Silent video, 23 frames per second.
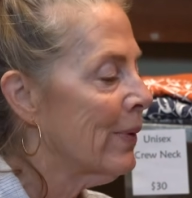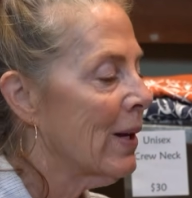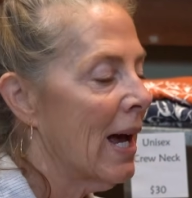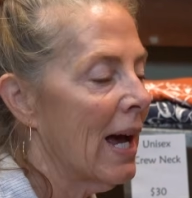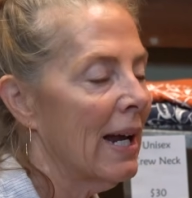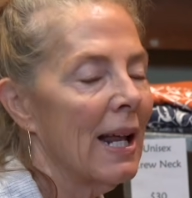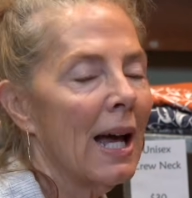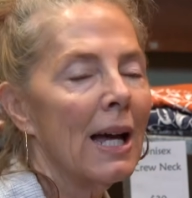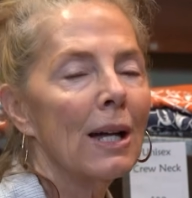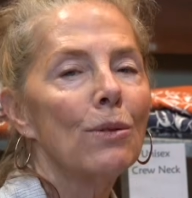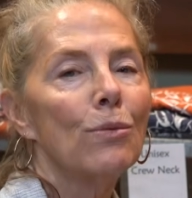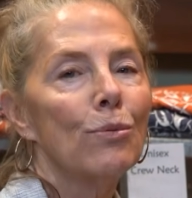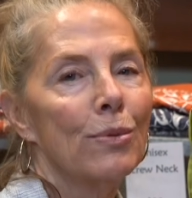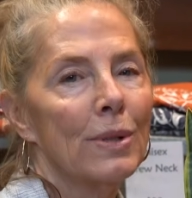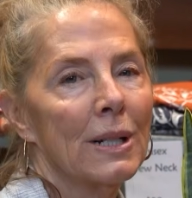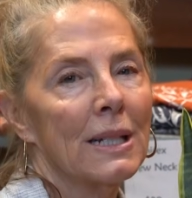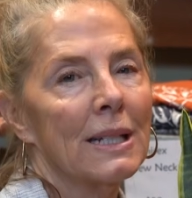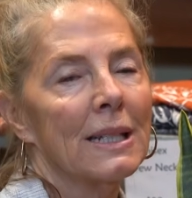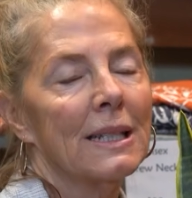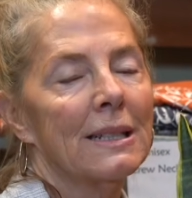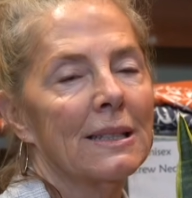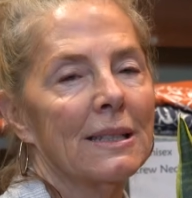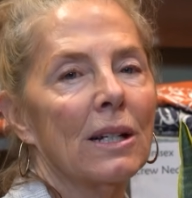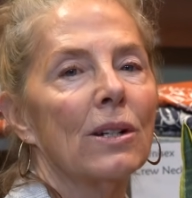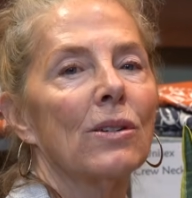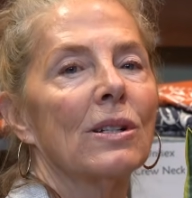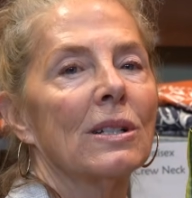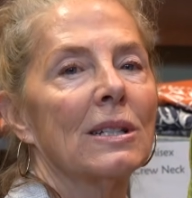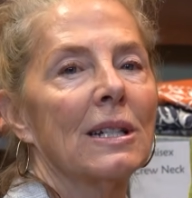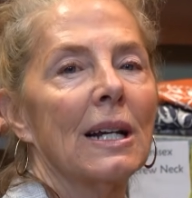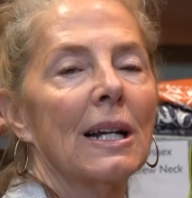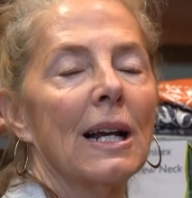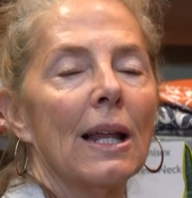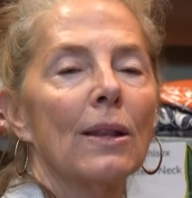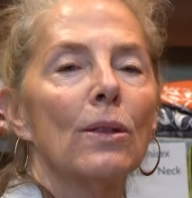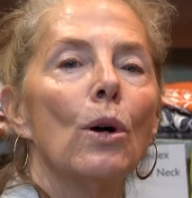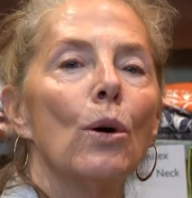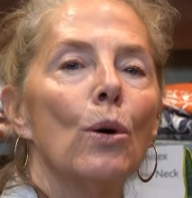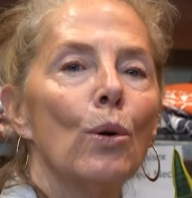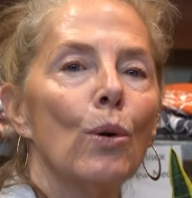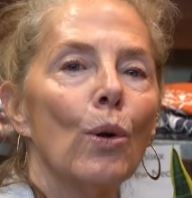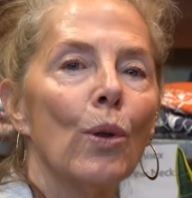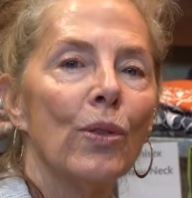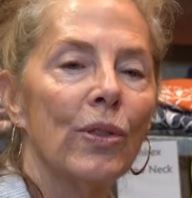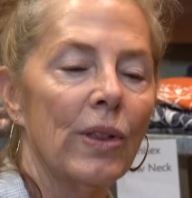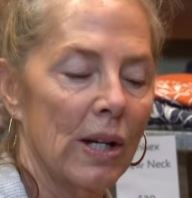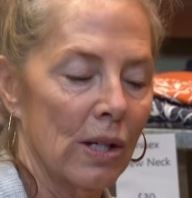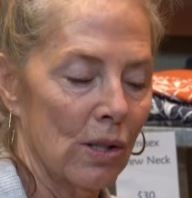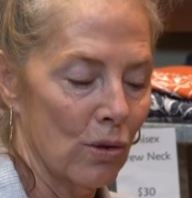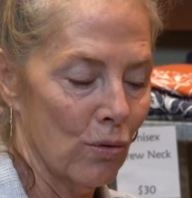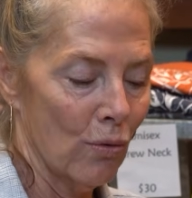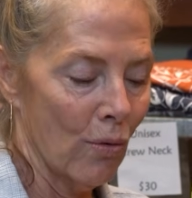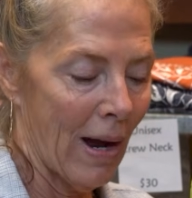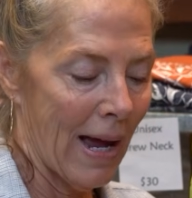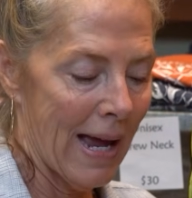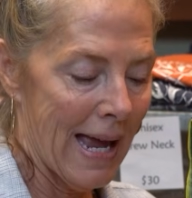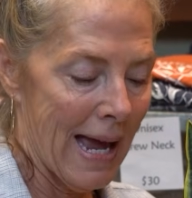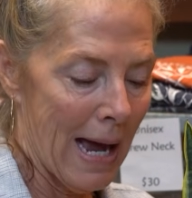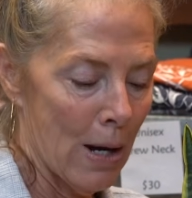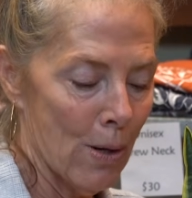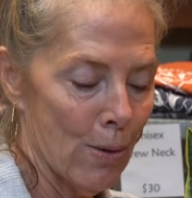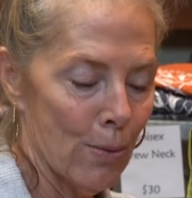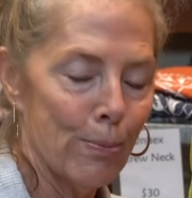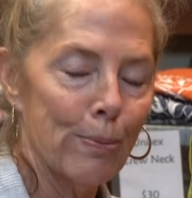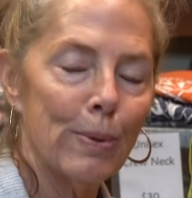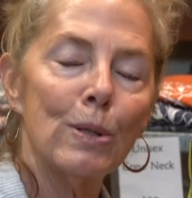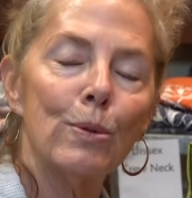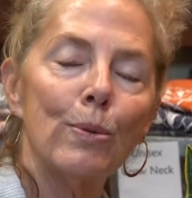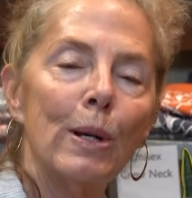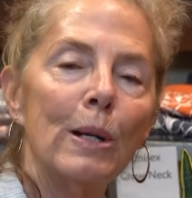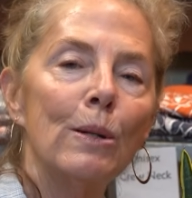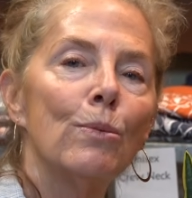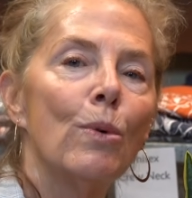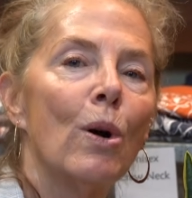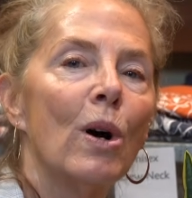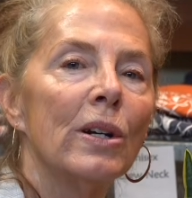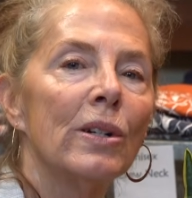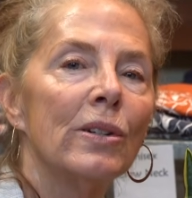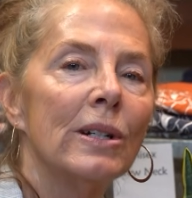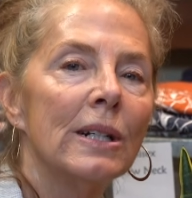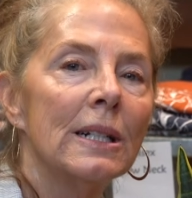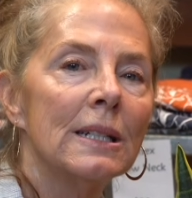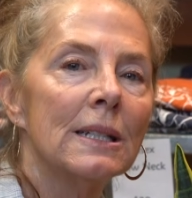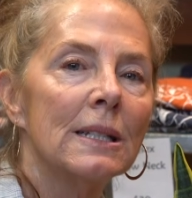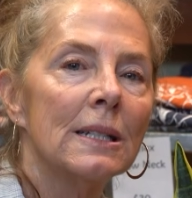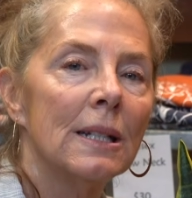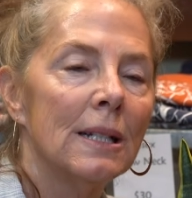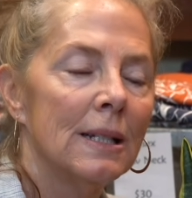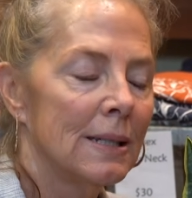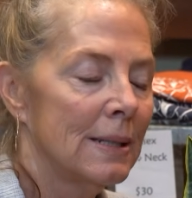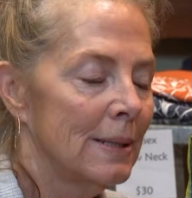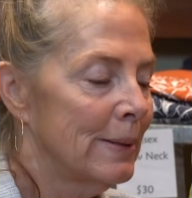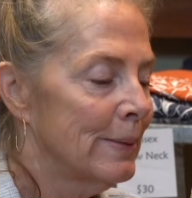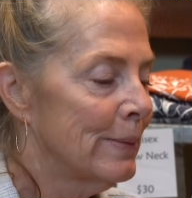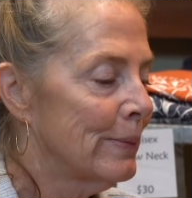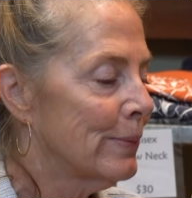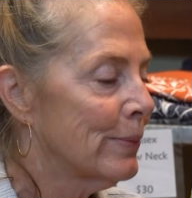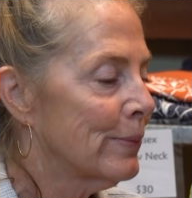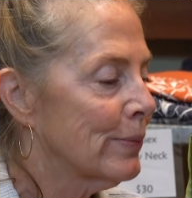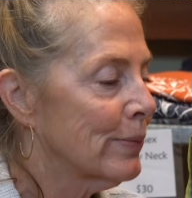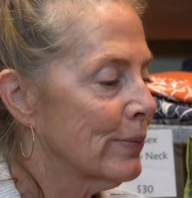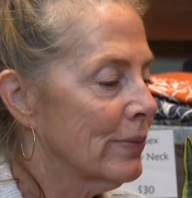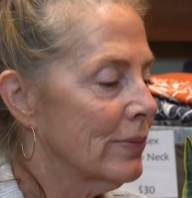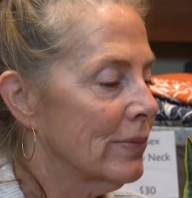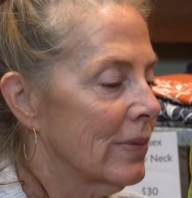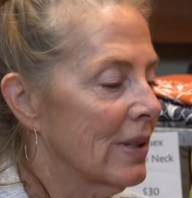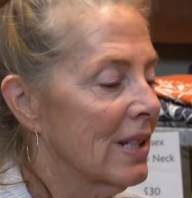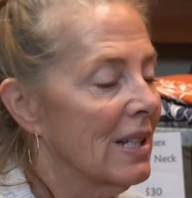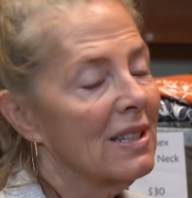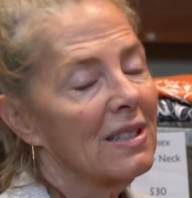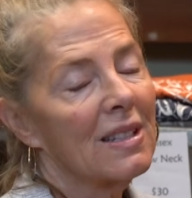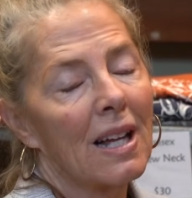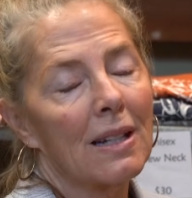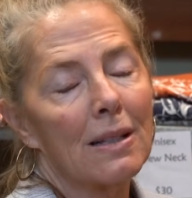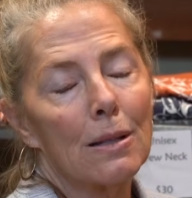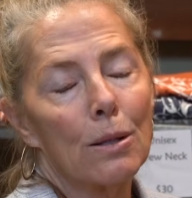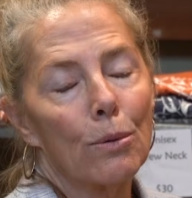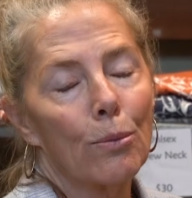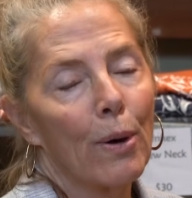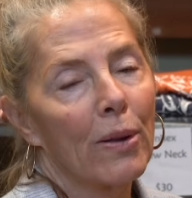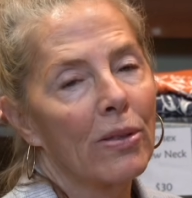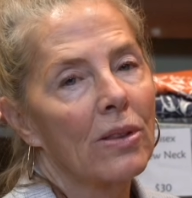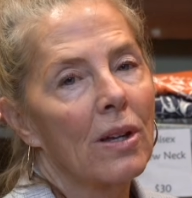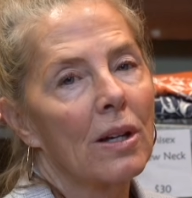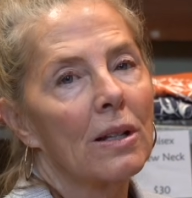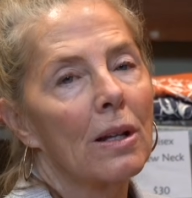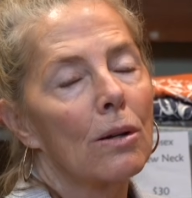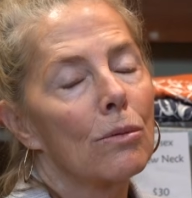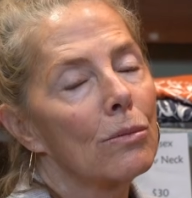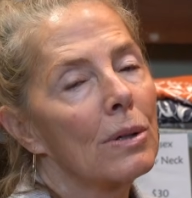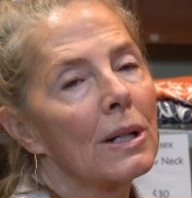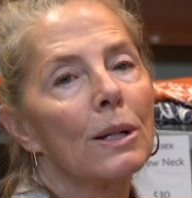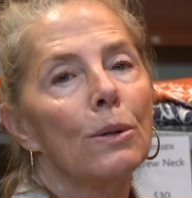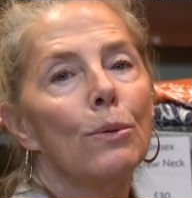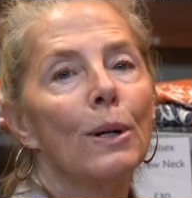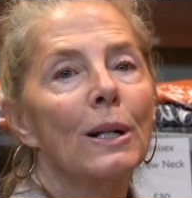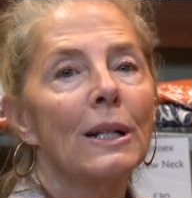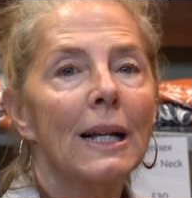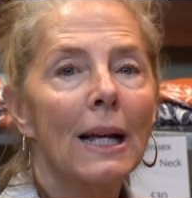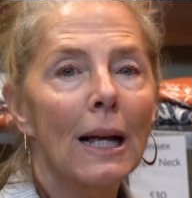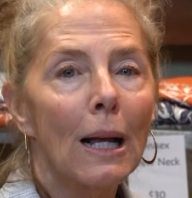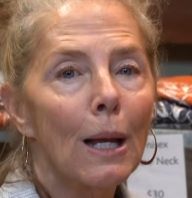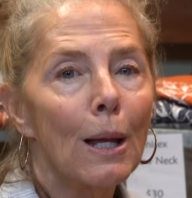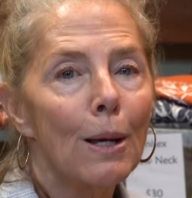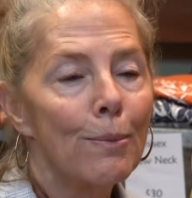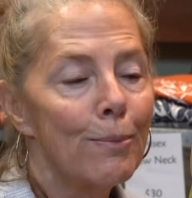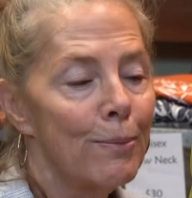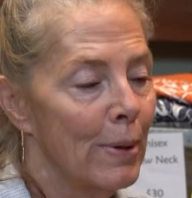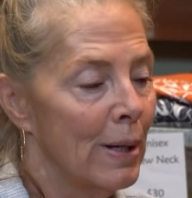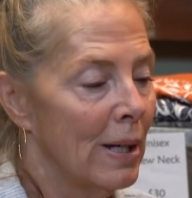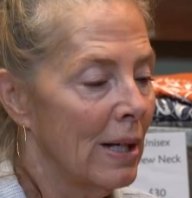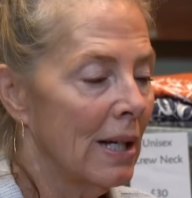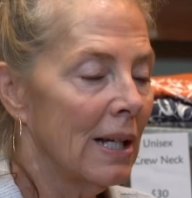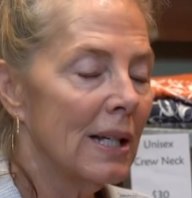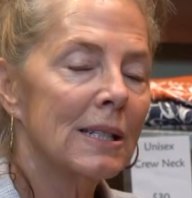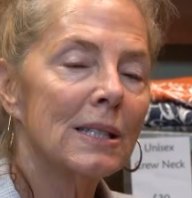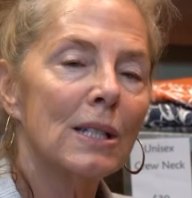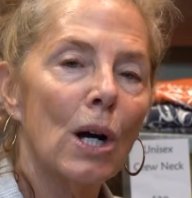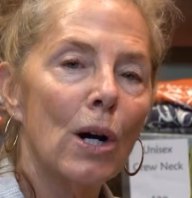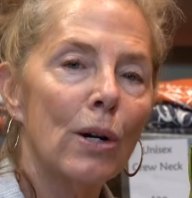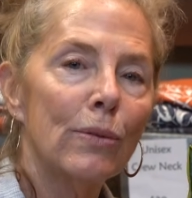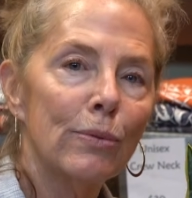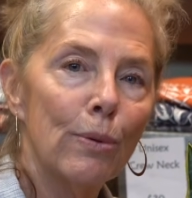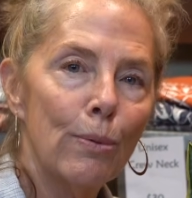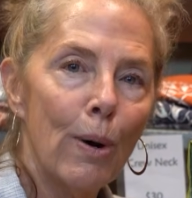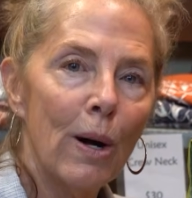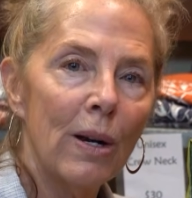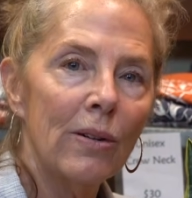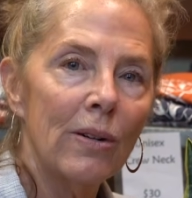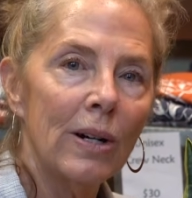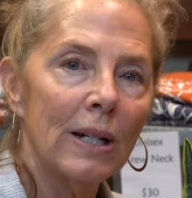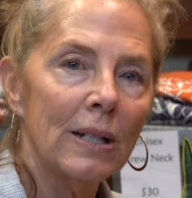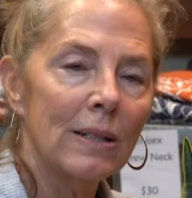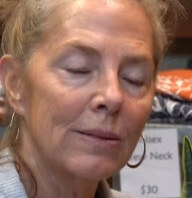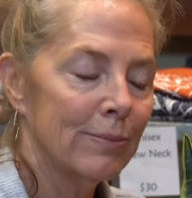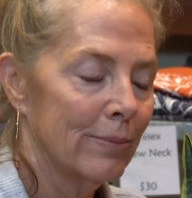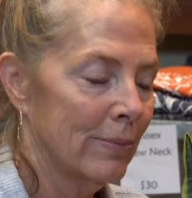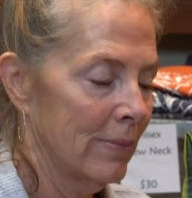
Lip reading: And I really seriously let the whole thing dry out between waterings, because that's the one thing that really will kill them, is overwatering.